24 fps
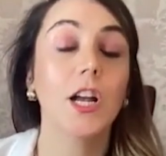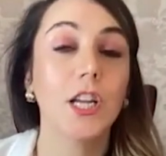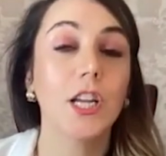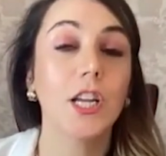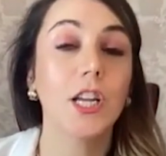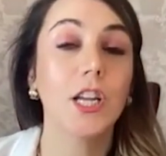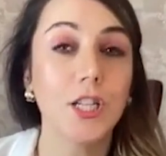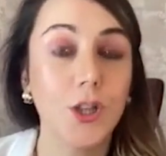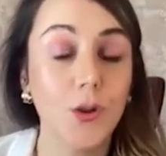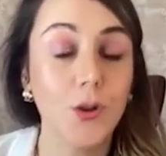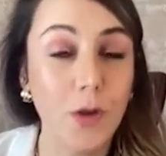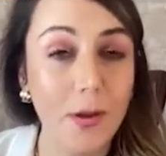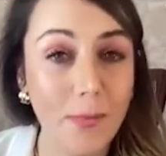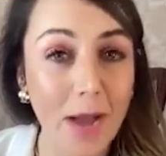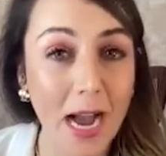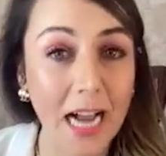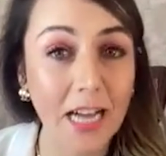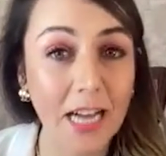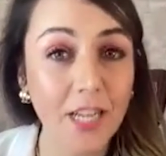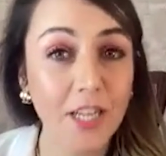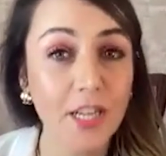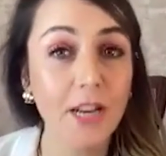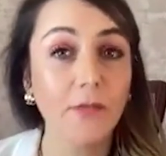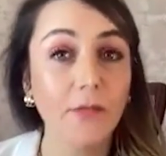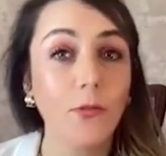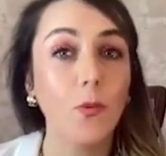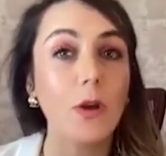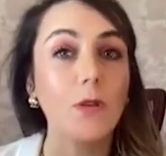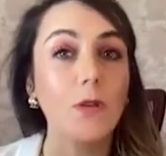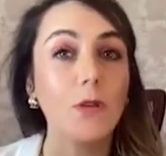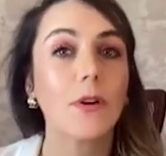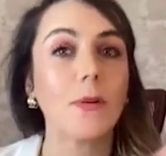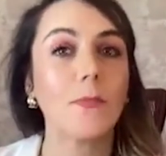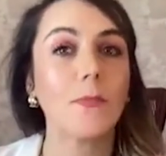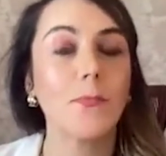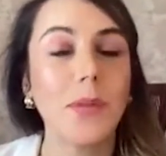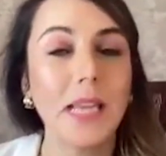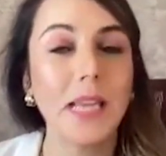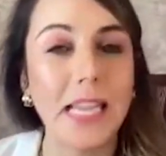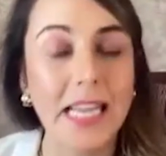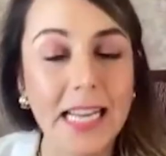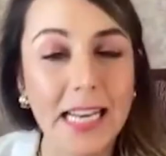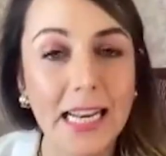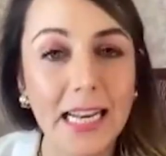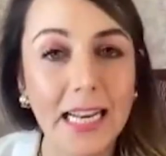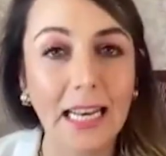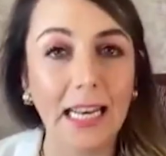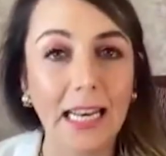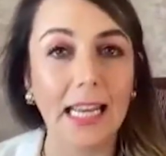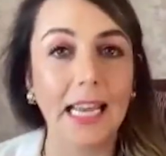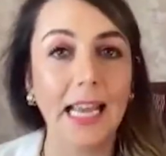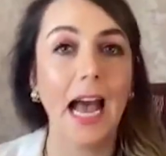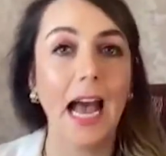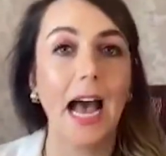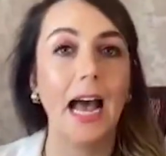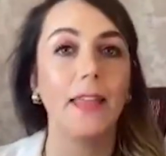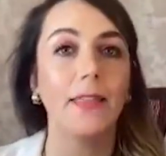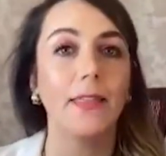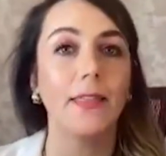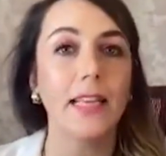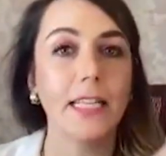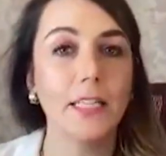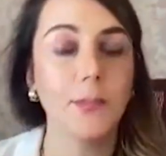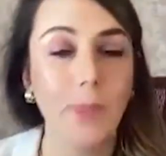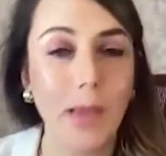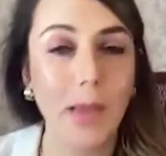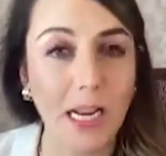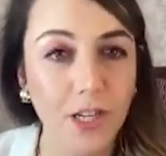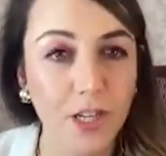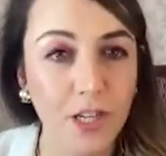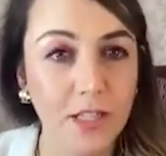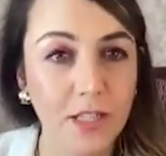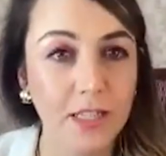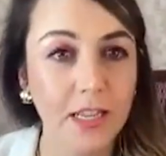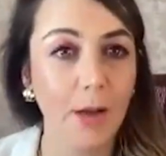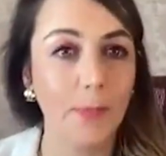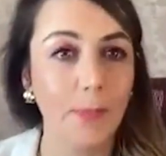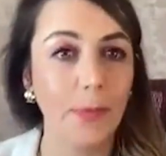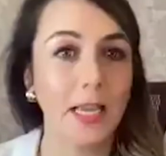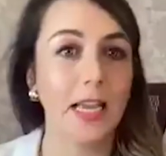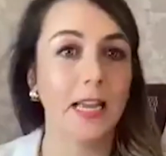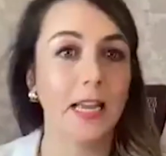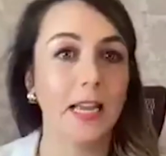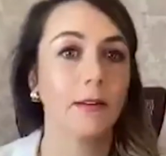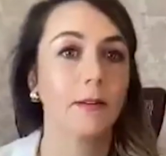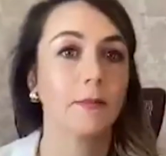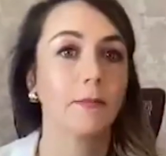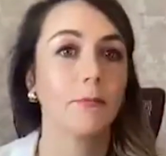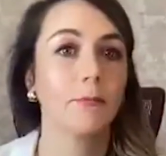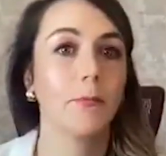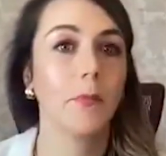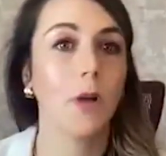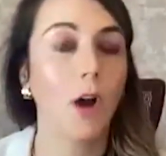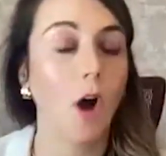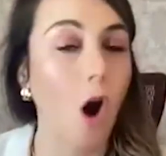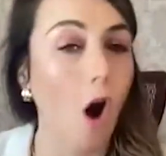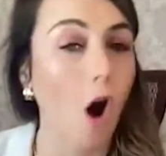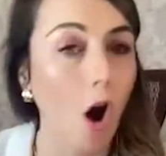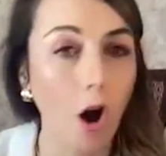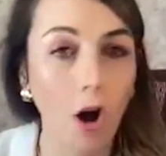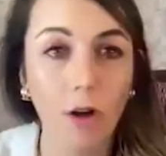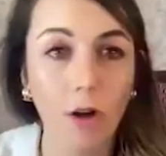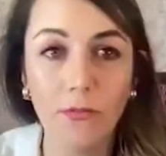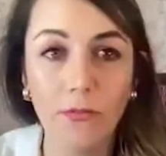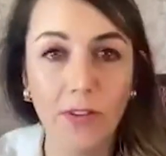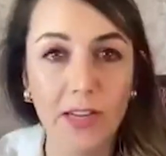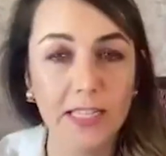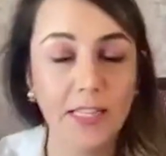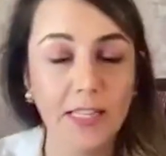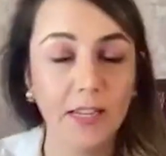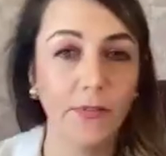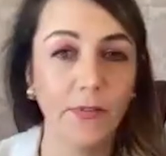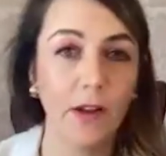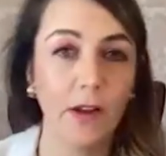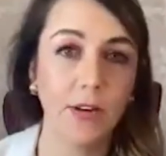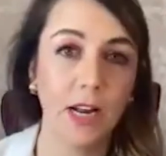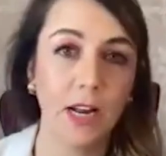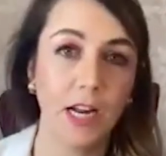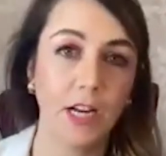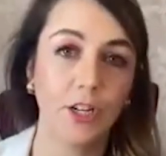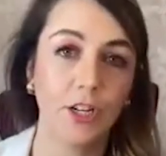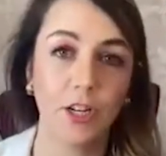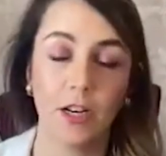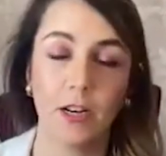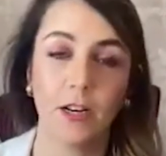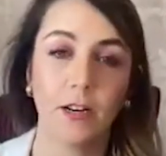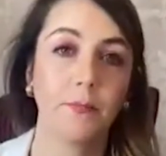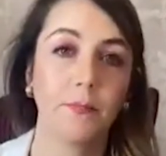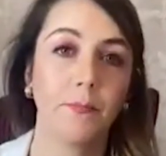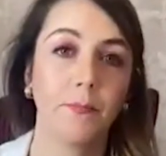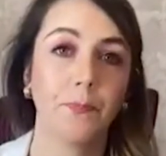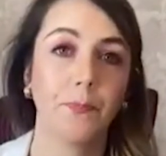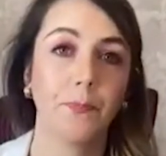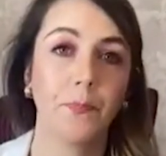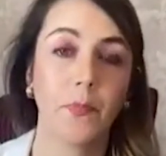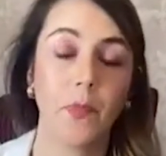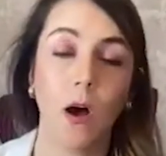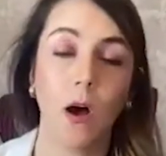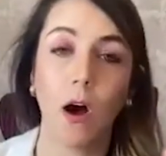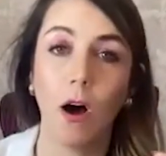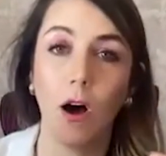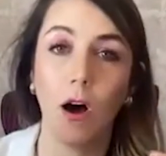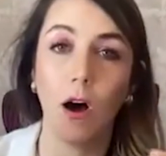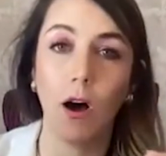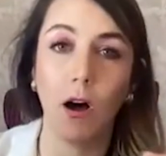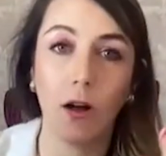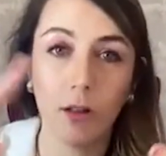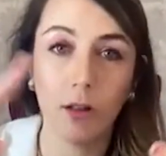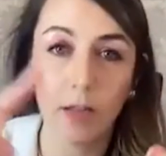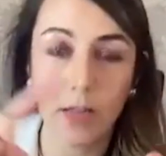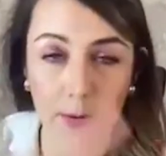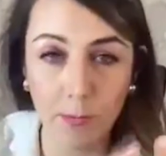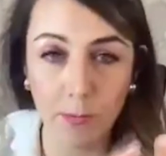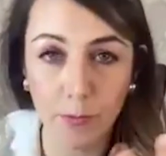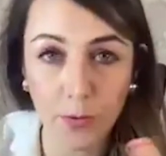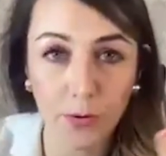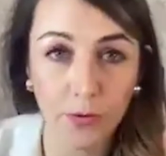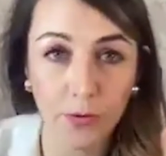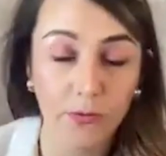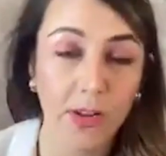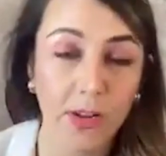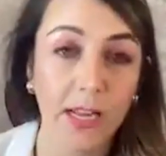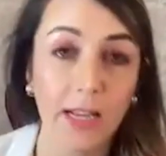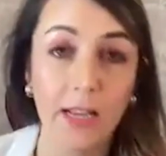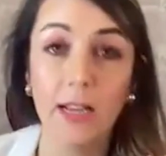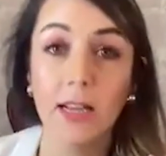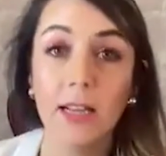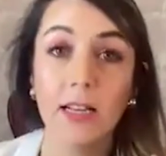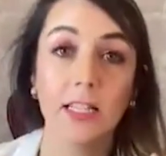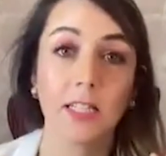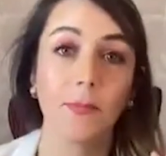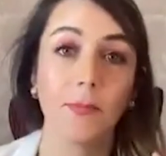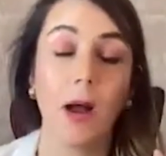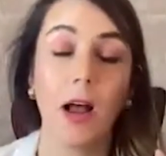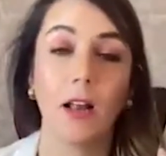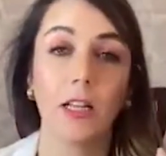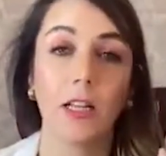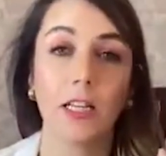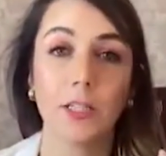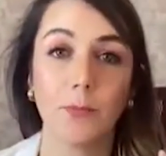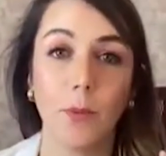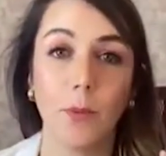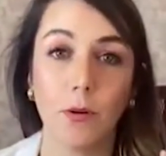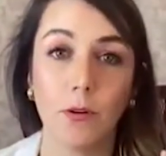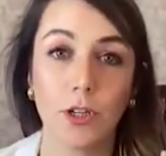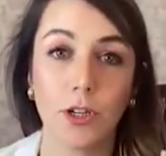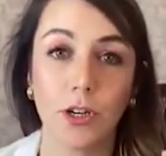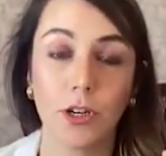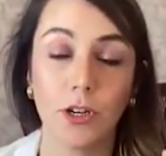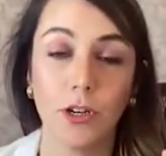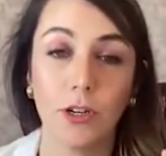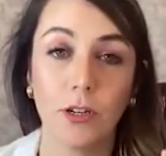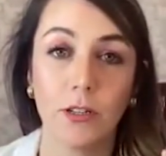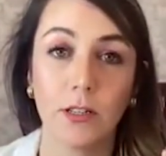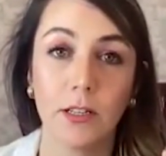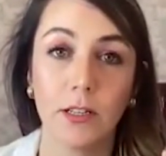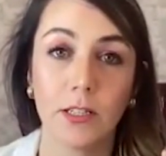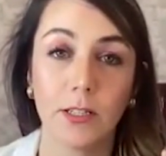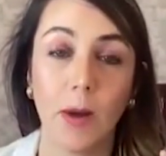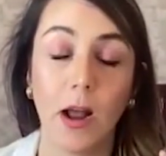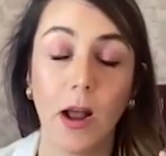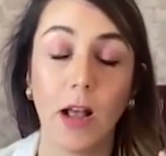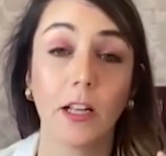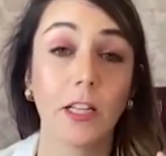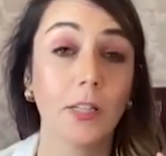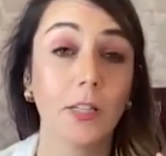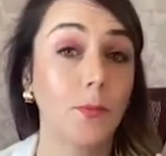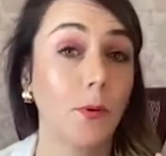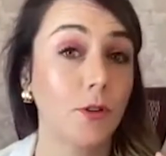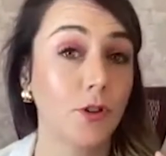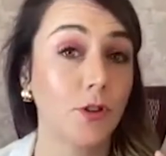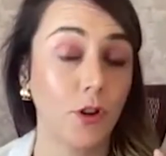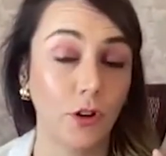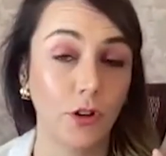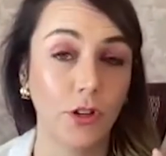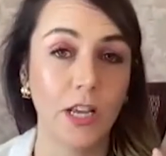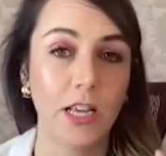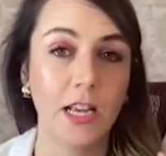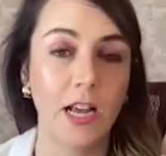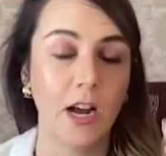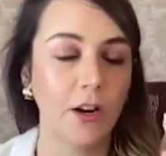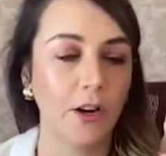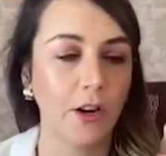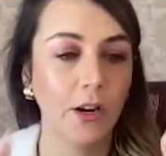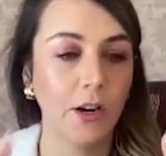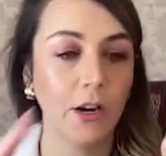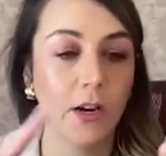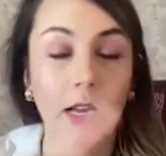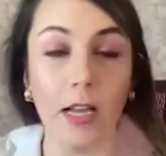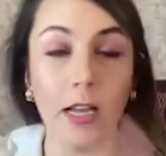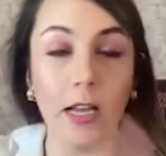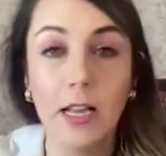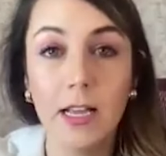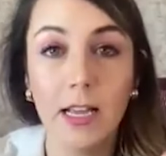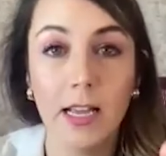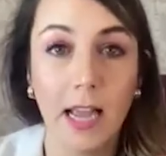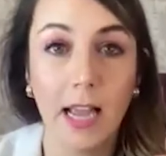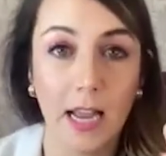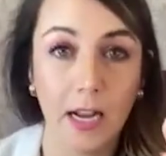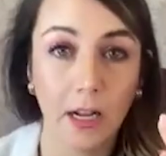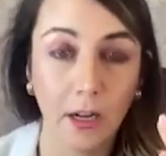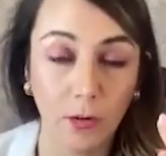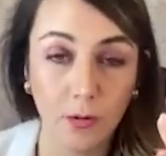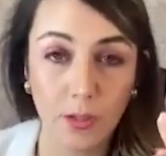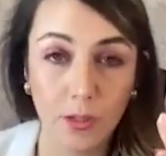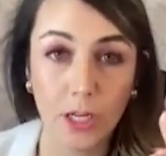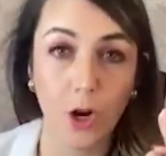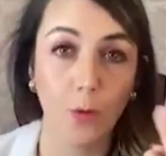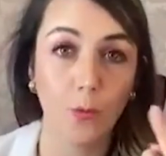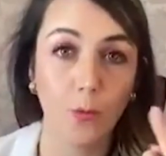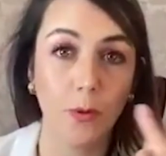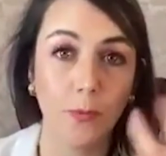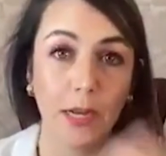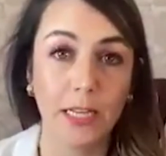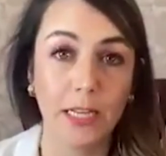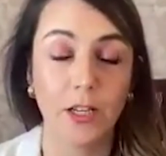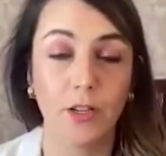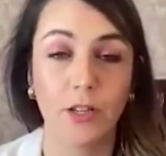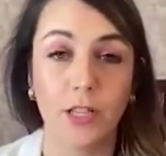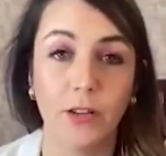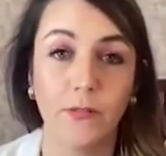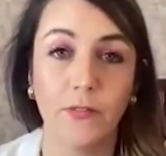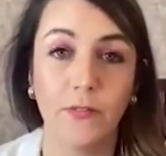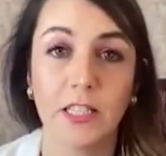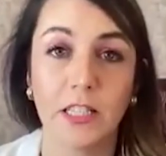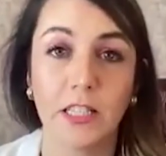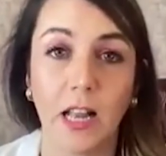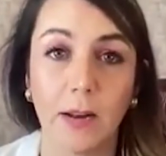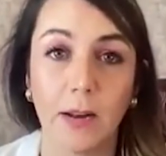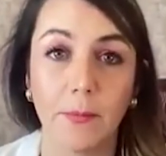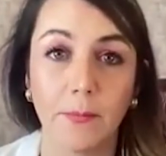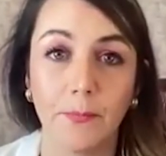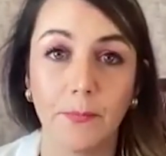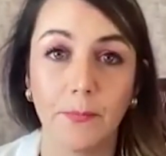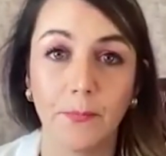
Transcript: Could you imagine if we repeatedly had these patients coming in, all fixing foundation, all improving smile exposure, looking younger, closing open bites using Invisalign?